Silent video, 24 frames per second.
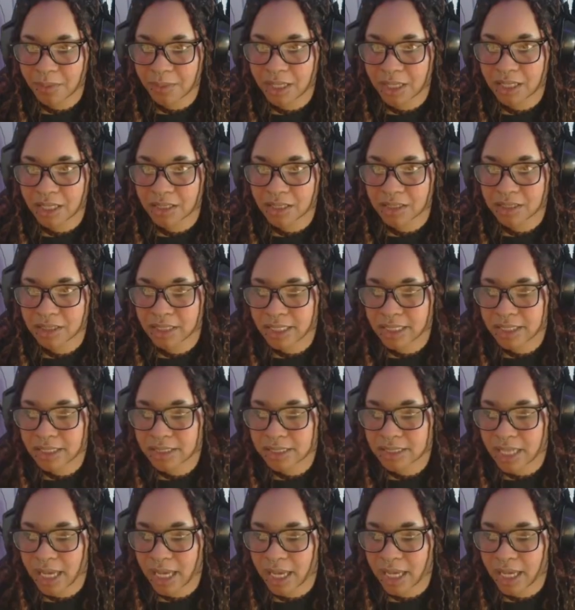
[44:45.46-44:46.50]
Let's
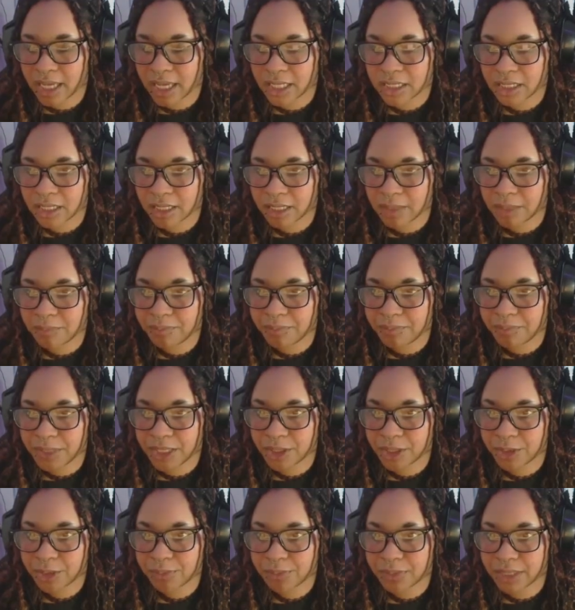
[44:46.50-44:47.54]
add a
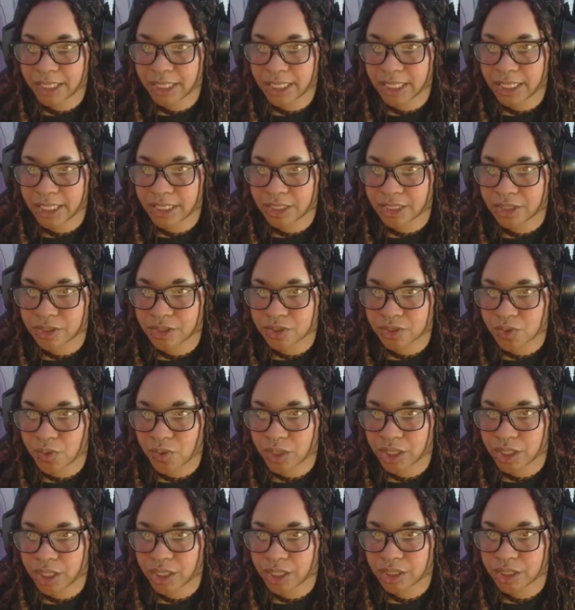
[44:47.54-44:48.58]
big plant in this
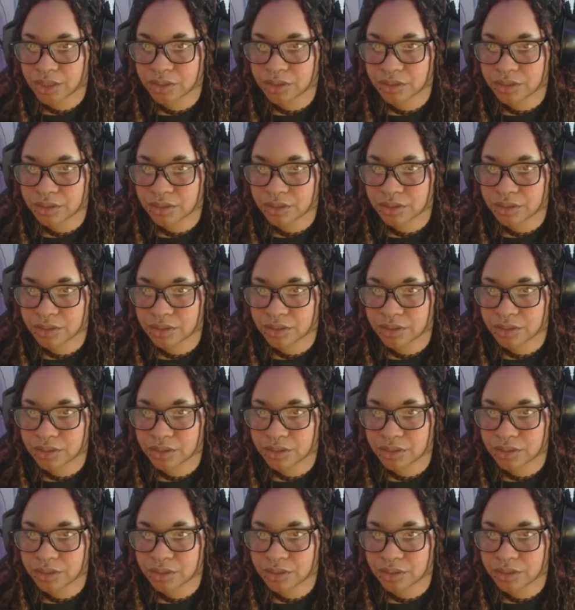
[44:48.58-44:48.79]
corner.